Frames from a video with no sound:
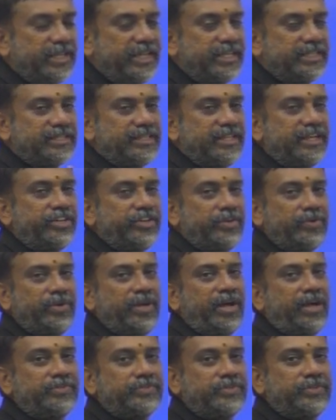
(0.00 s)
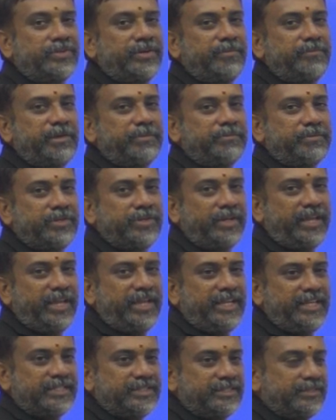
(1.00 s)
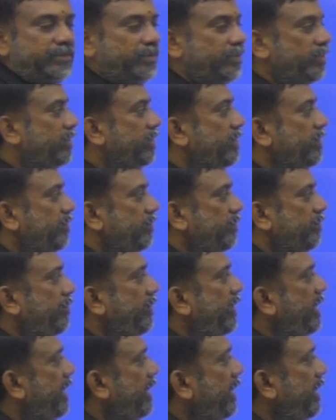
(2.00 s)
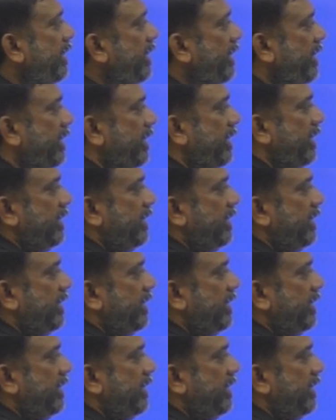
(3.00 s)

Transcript: things that you have to remember is where